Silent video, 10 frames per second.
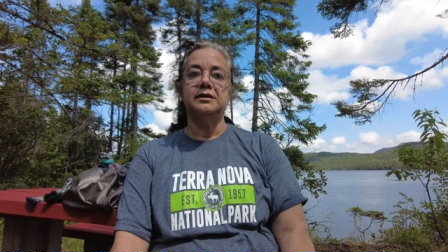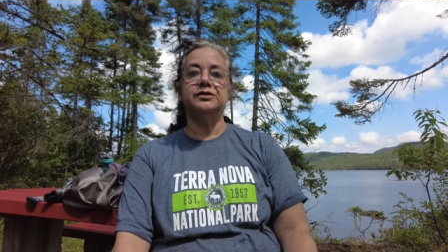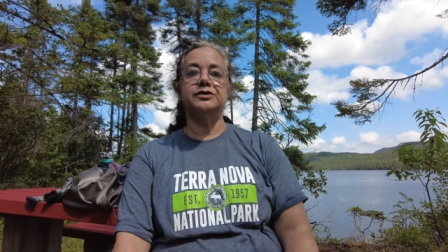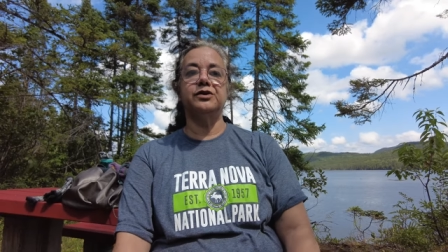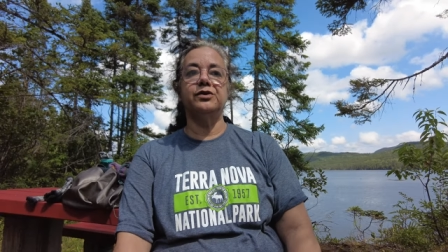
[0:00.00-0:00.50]

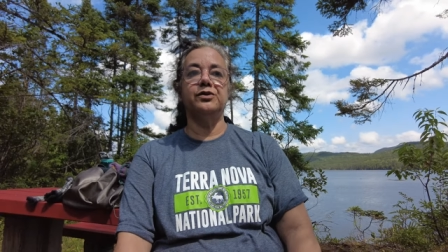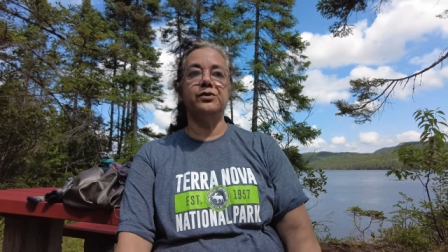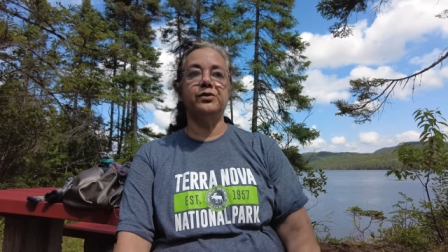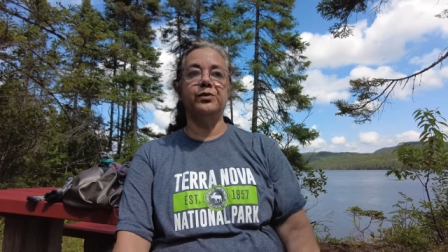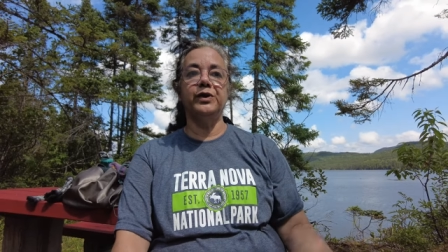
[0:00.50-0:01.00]
So
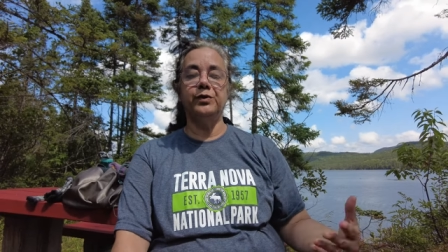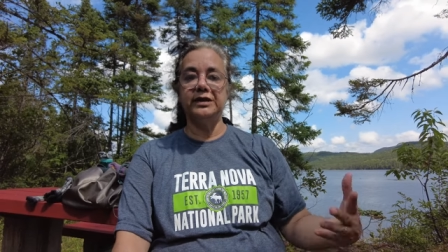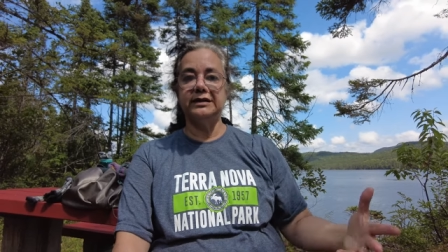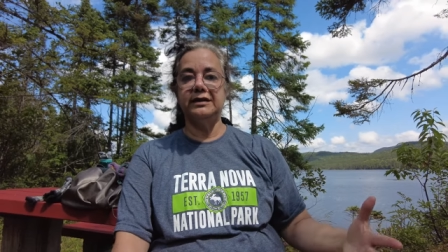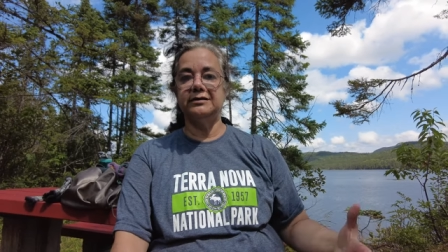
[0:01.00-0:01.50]
we were
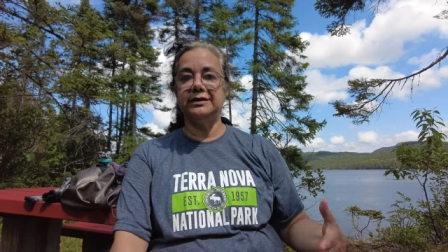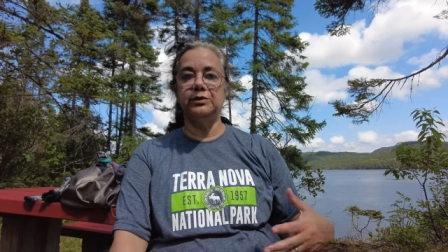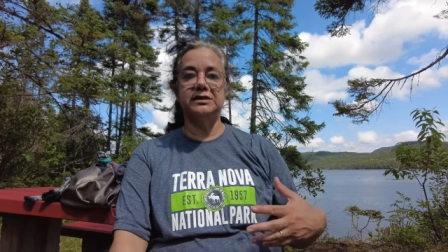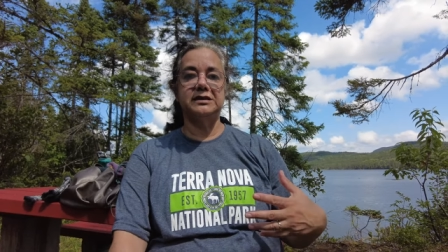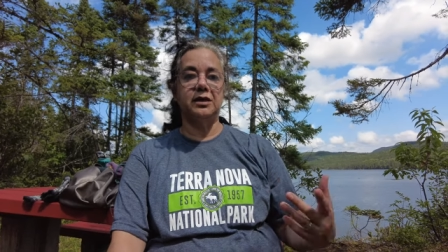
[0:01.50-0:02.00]
there, there
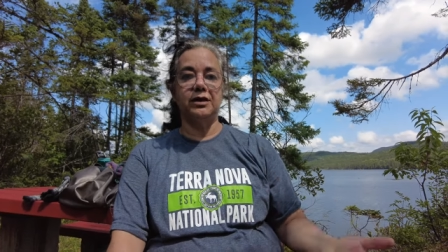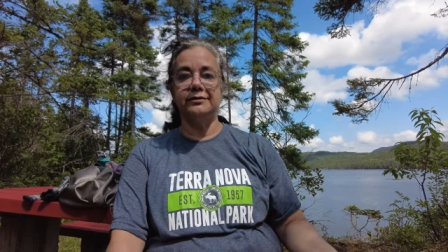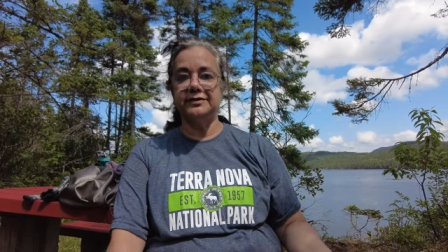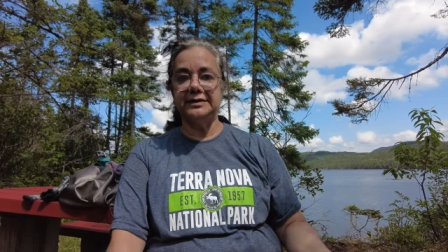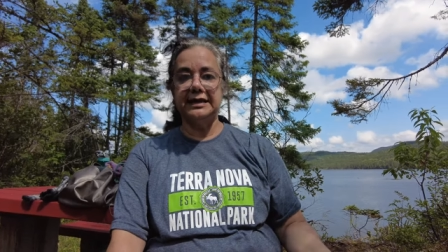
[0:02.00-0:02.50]
was a lot
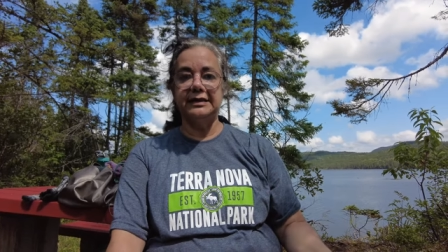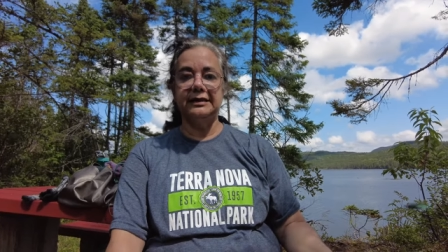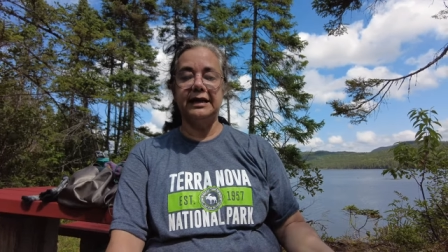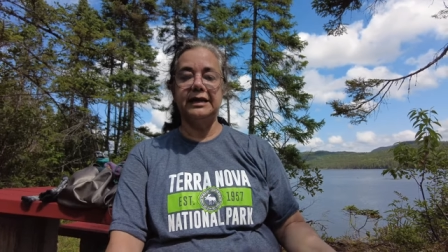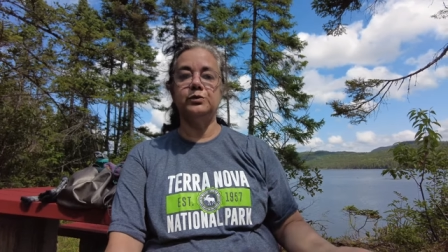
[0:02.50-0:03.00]
of sun,
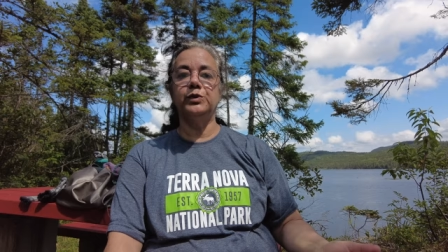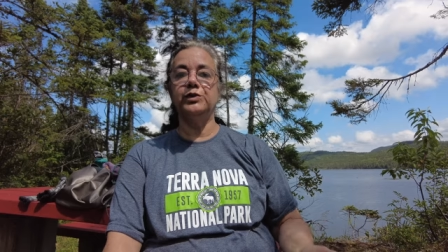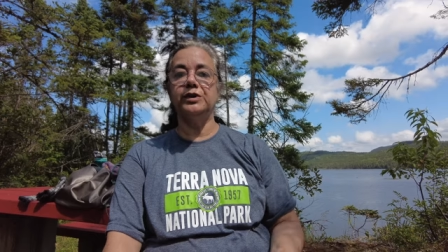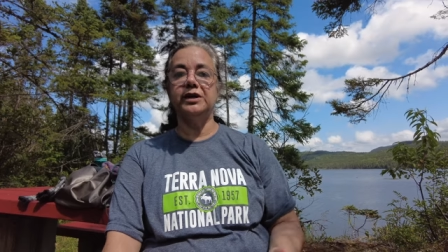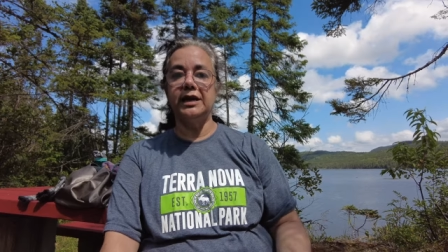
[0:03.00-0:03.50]
and we
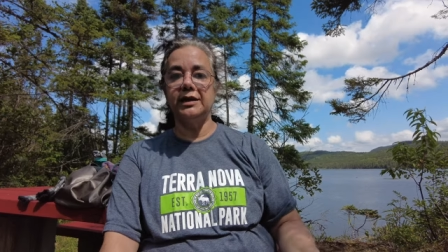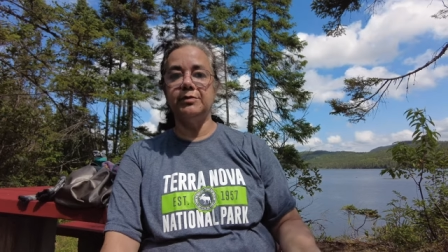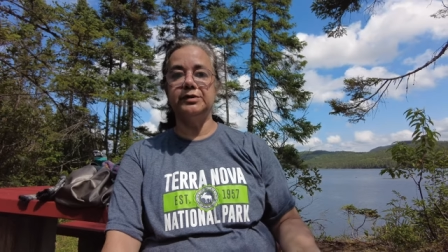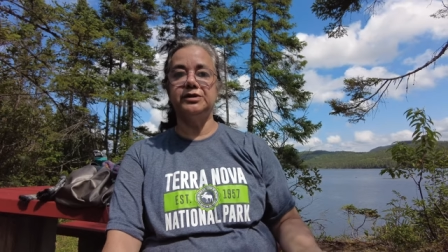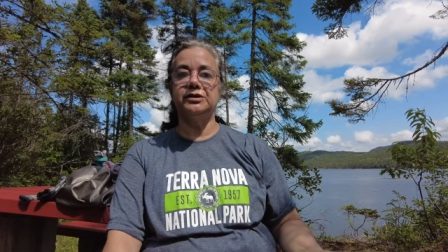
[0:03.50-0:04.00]
were
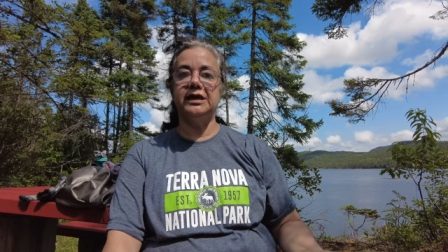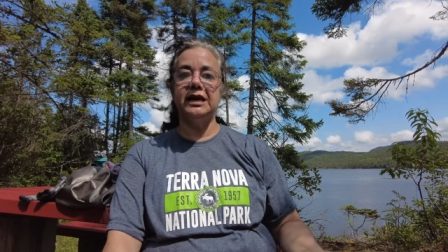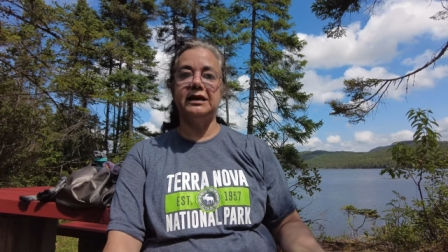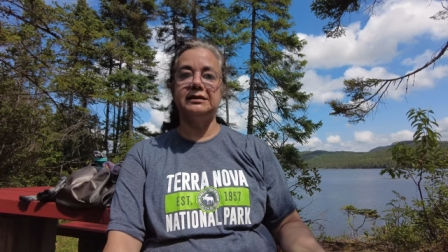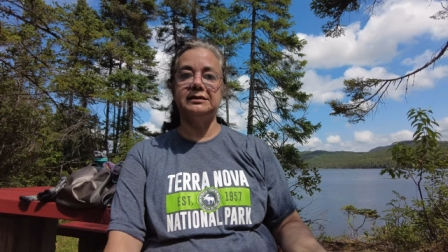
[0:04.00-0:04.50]
able to
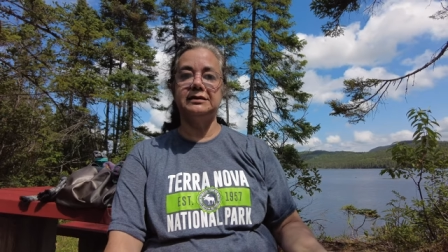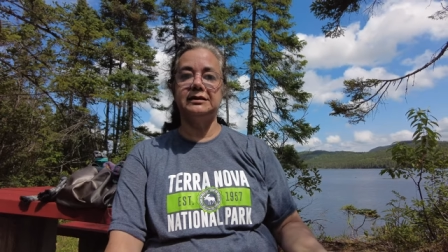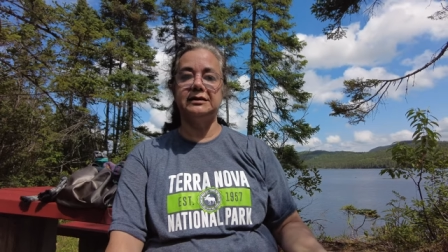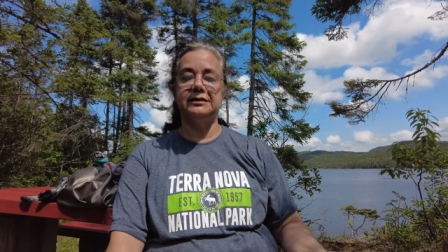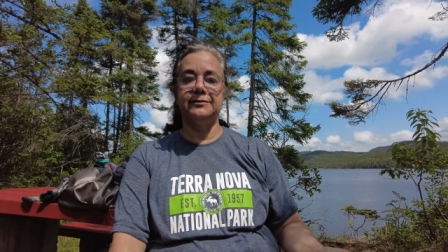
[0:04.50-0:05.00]
get
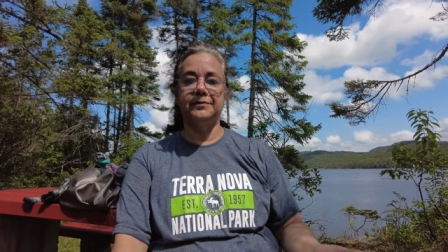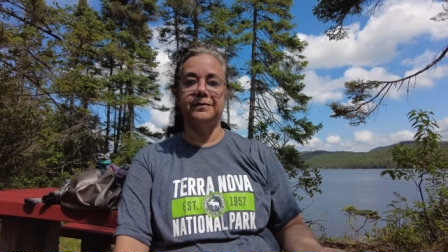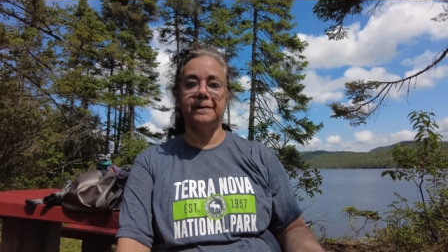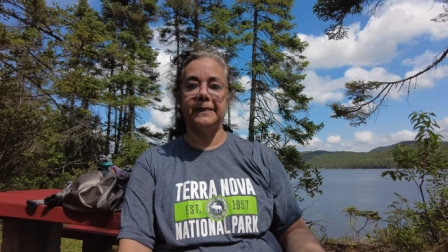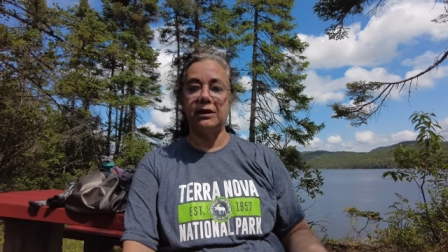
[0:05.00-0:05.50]
um,
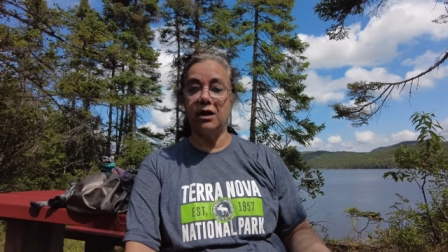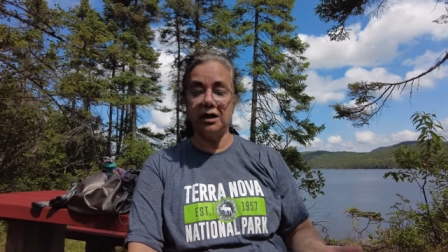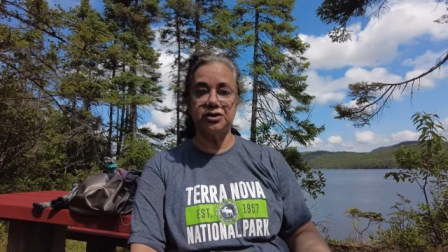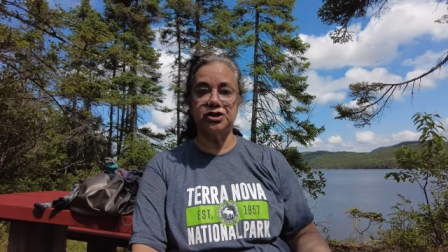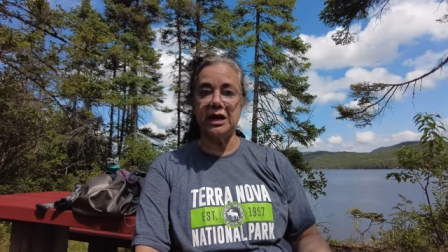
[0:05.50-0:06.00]

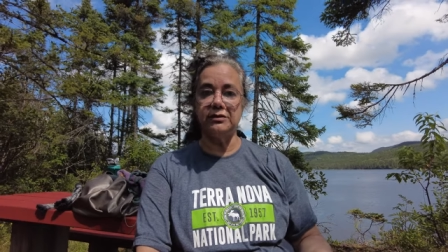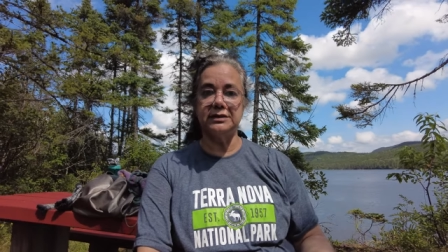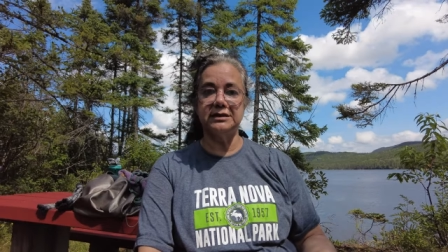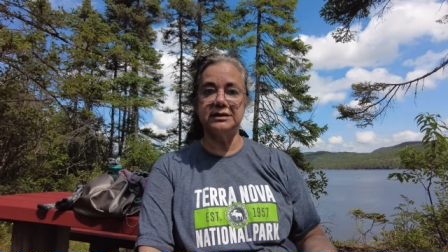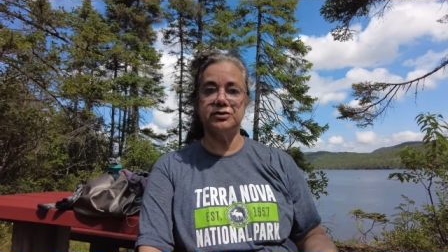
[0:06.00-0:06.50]
hot
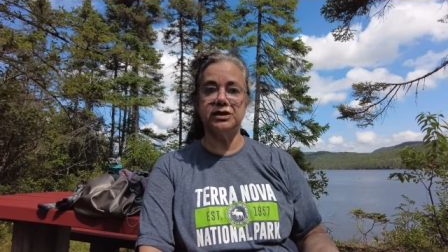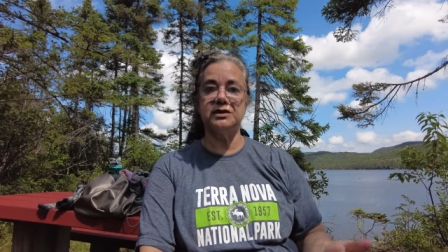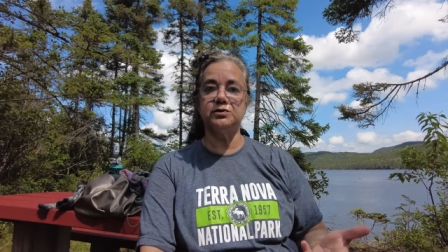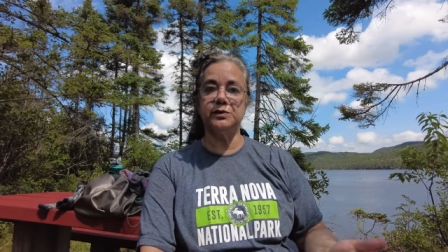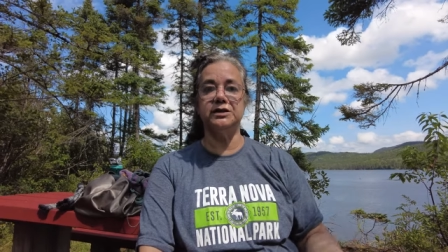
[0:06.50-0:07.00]
showers
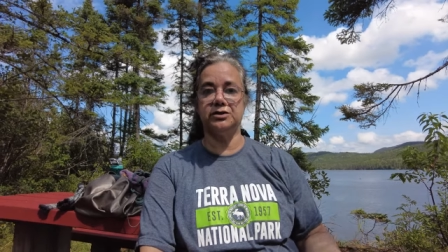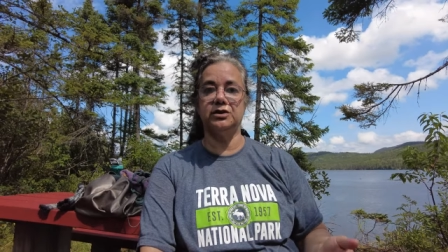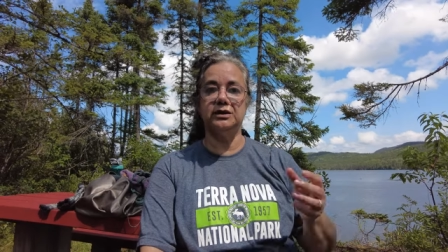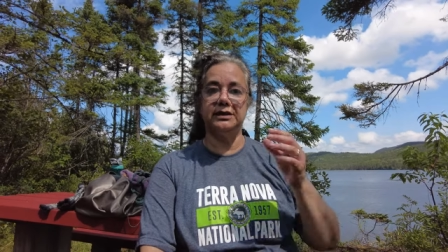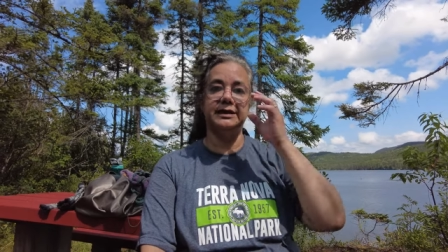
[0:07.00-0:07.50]
just with the
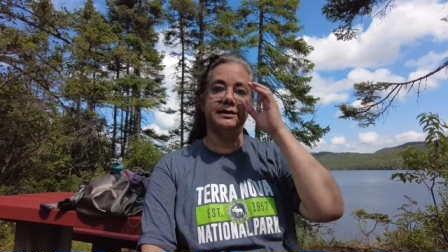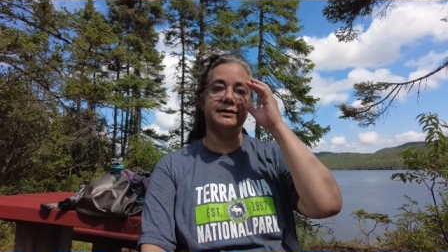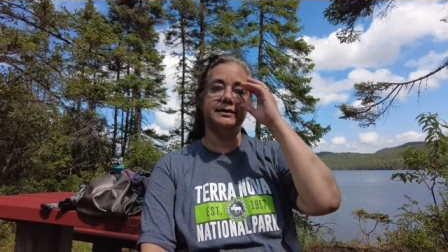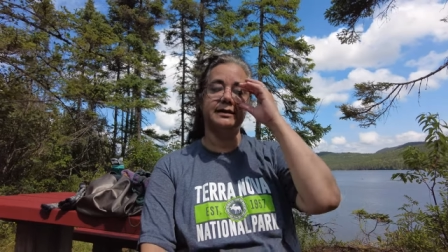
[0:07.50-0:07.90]
solar heater.